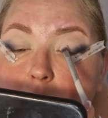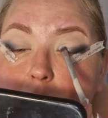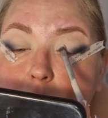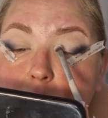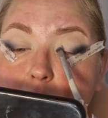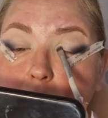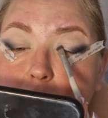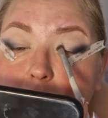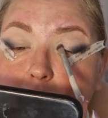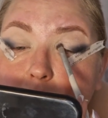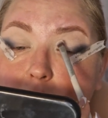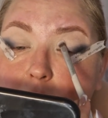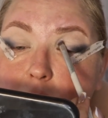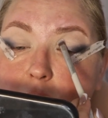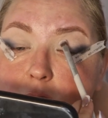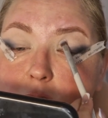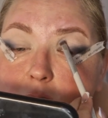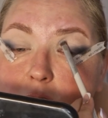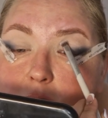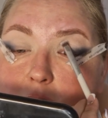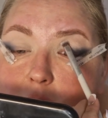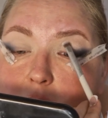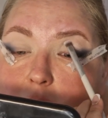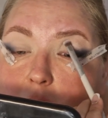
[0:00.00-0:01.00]
And because
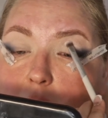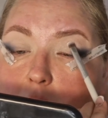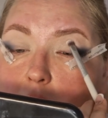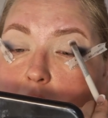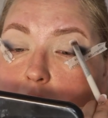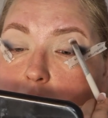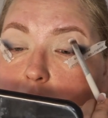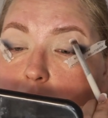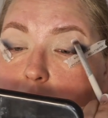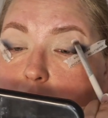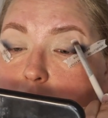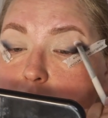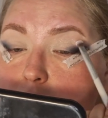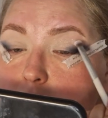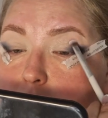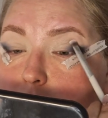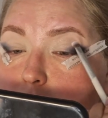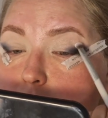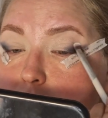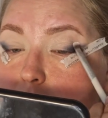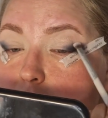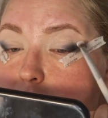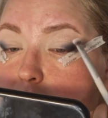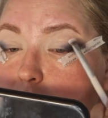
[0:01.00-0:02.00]
this is
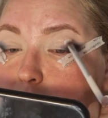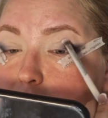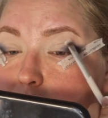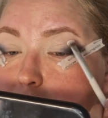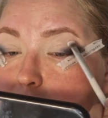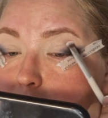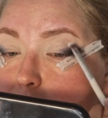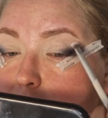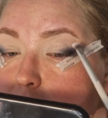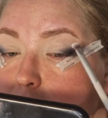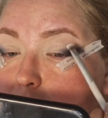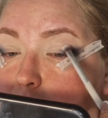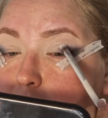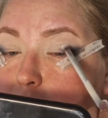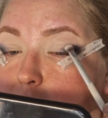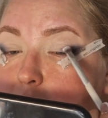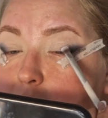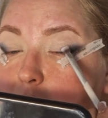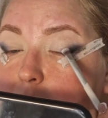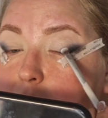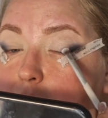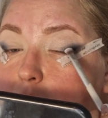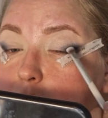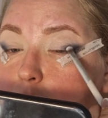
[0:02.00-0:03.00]
highlighter, it's not
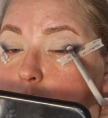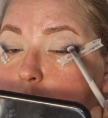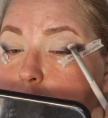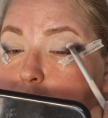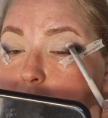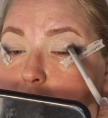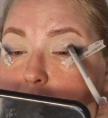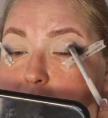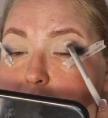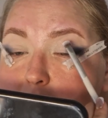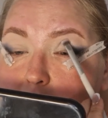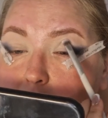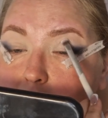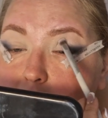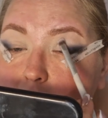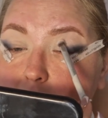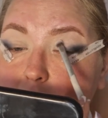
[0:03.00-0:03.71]
very opaque,